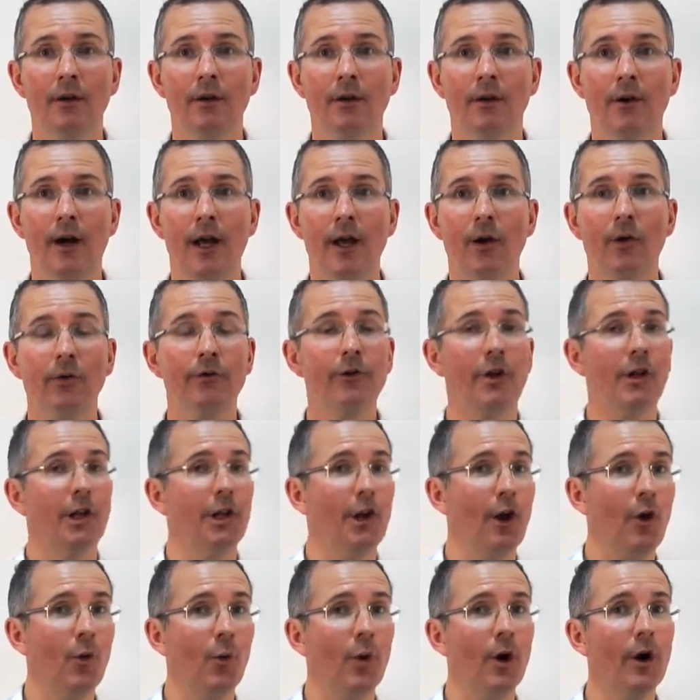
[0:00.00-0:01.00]
all right, or
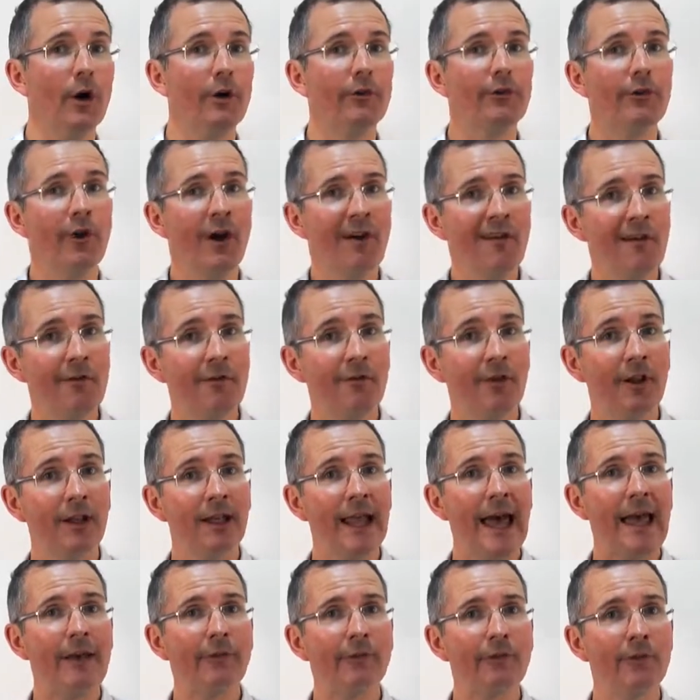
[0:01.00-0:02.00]
certainly no worse, for
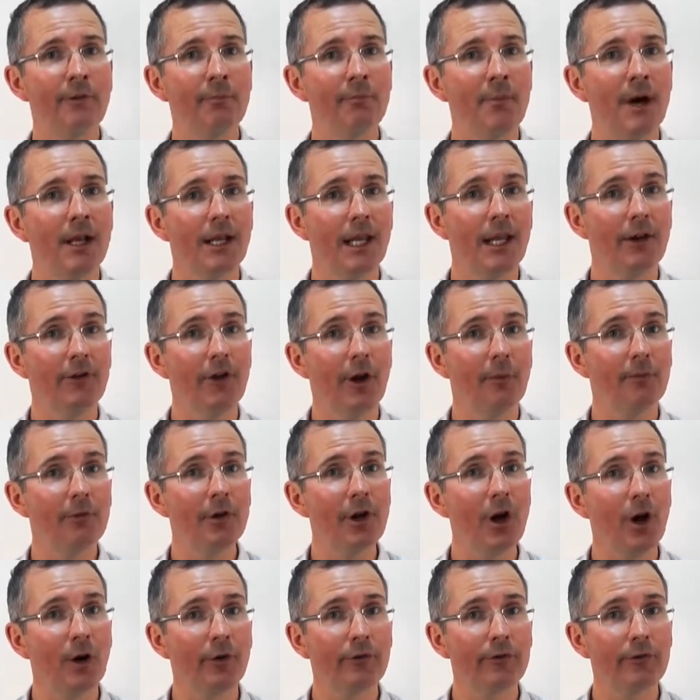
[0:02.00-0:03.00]
less money in terms
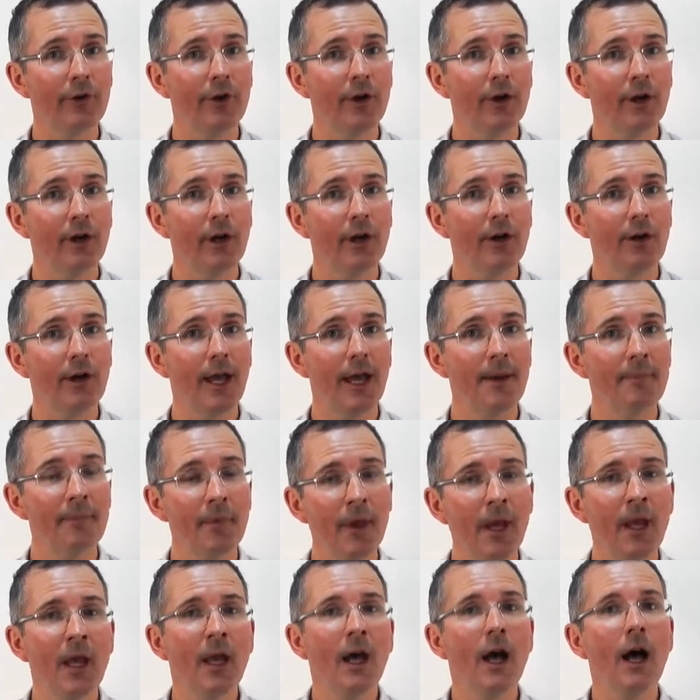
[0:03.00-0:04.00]
of cost, okay?
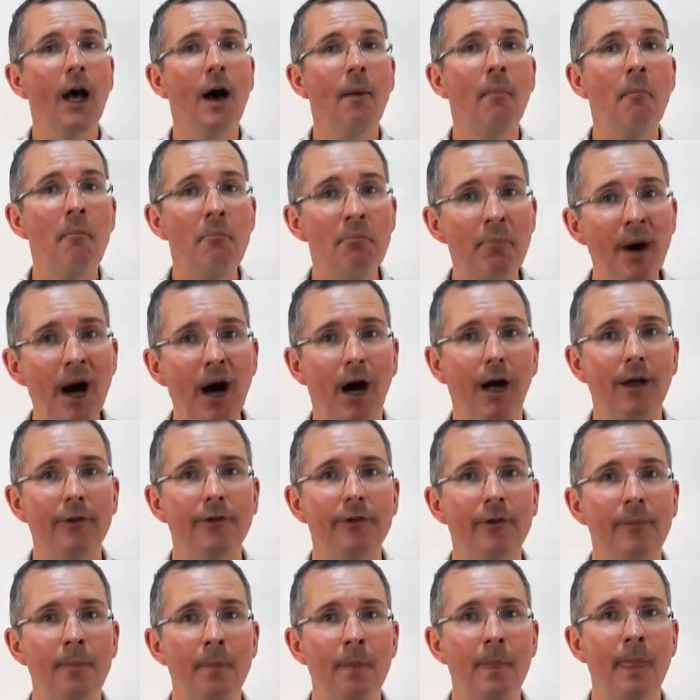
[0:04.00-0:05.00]

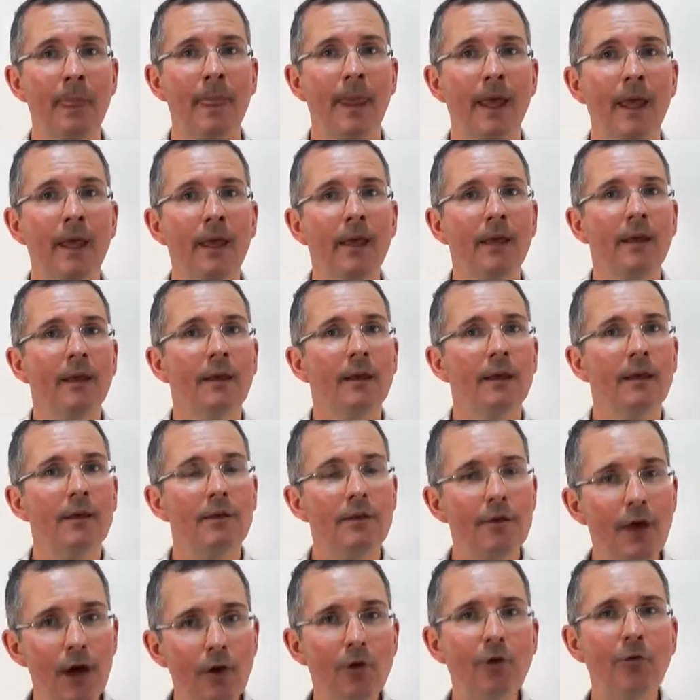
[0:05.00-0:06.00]
But
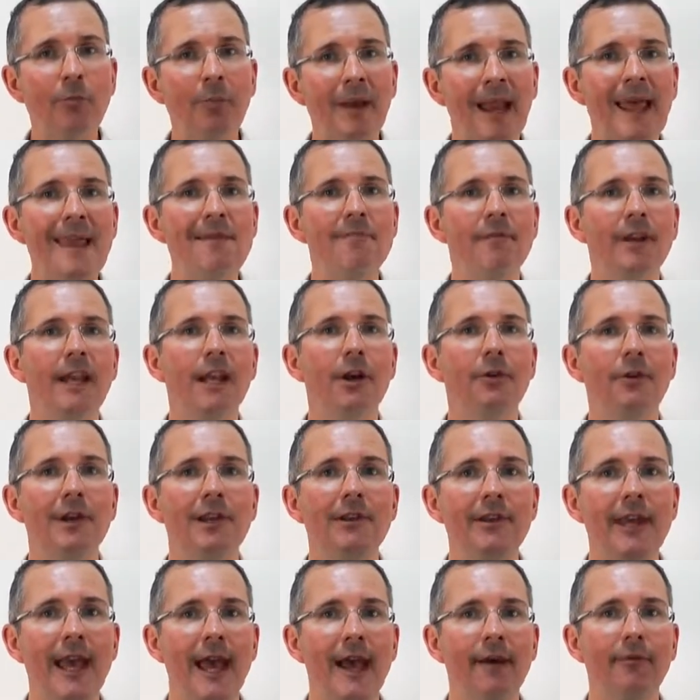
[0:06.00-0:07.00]
those plain vanilla
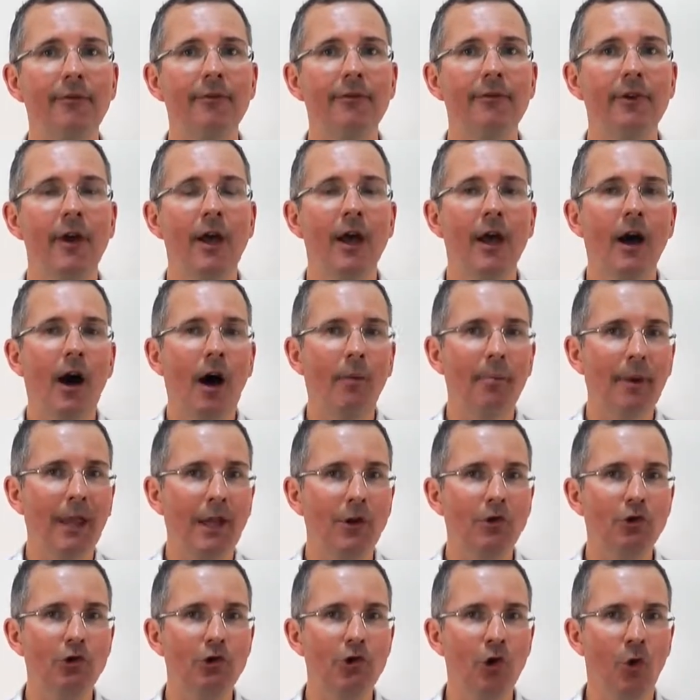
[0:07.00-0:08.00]
ETFs are
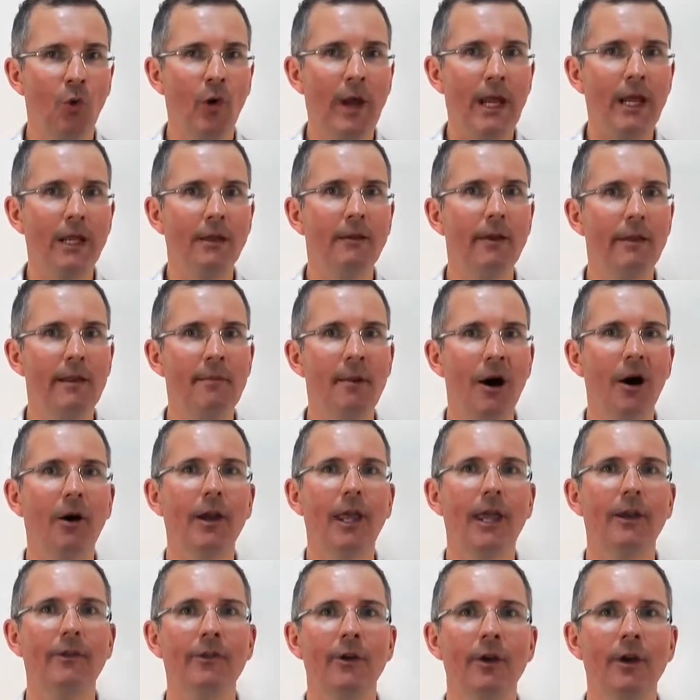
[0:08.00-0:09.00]
being joined in the
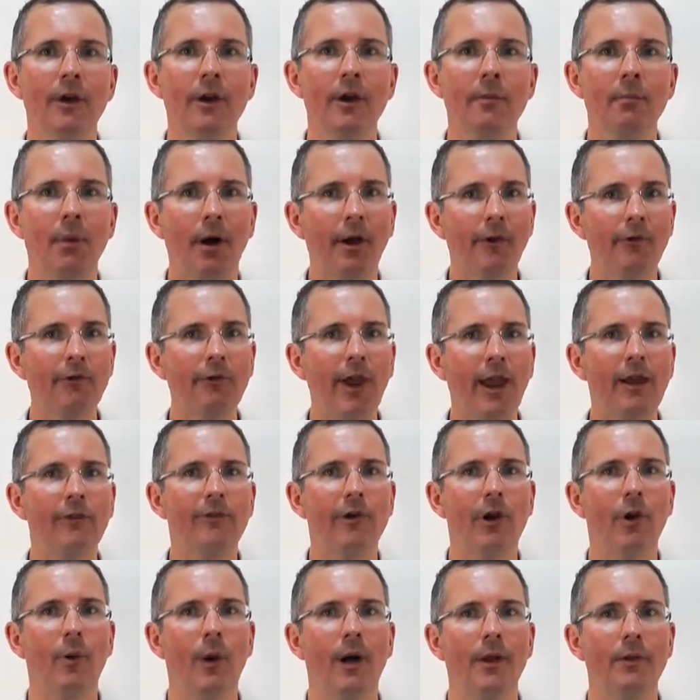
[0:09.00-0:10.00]
market by
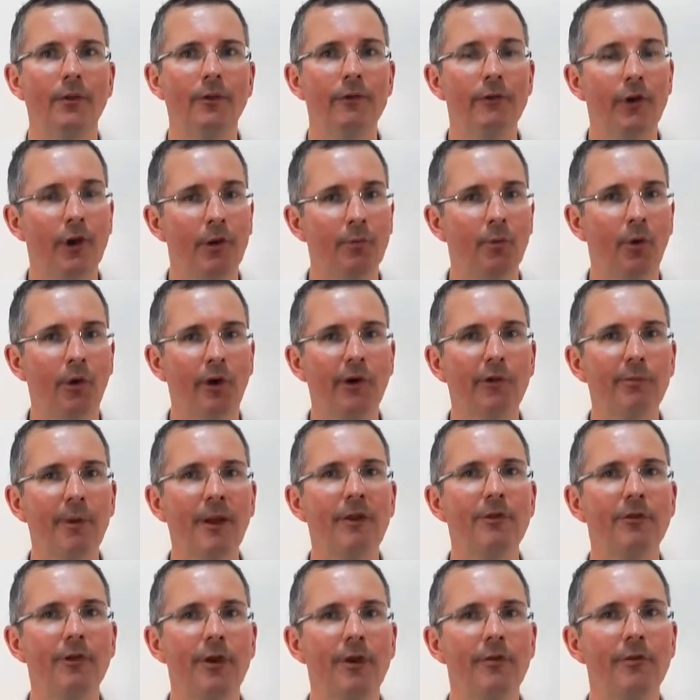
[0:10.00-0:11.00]
sexier ones that are more
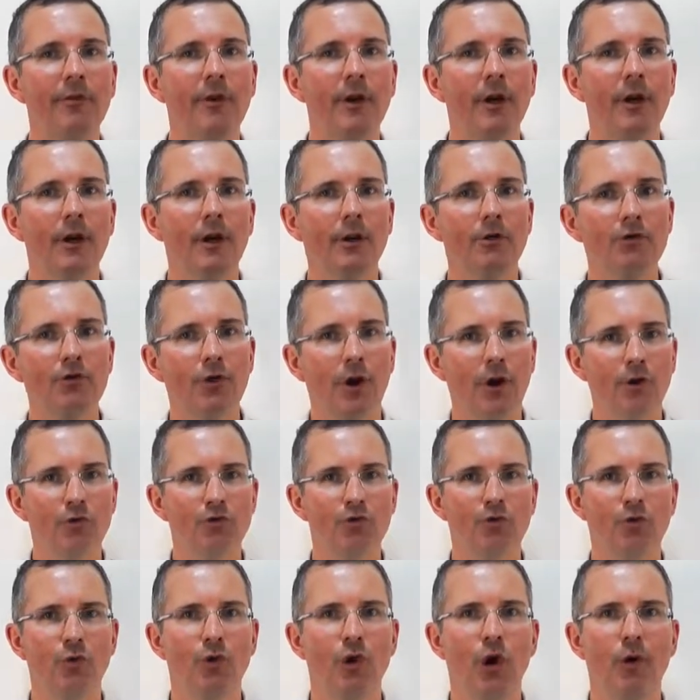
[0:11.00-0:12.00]
expensive and try and
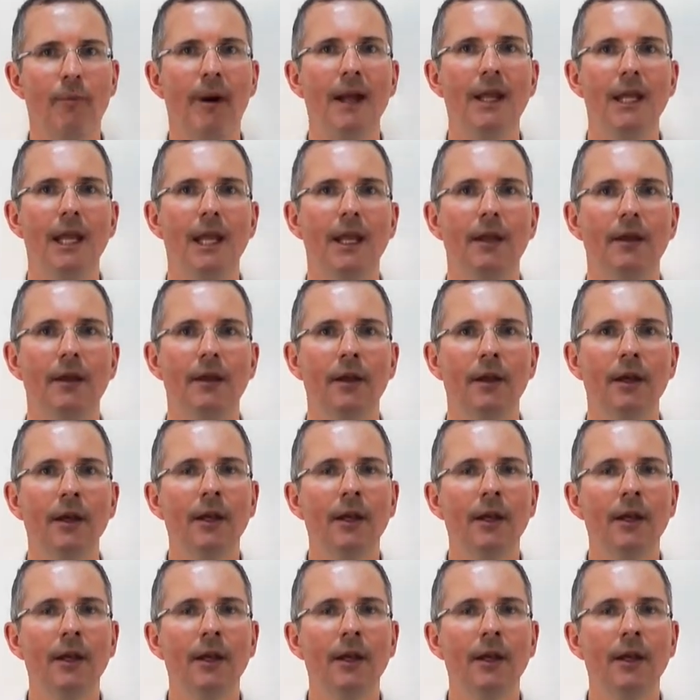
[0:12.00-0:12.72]
draw your money in.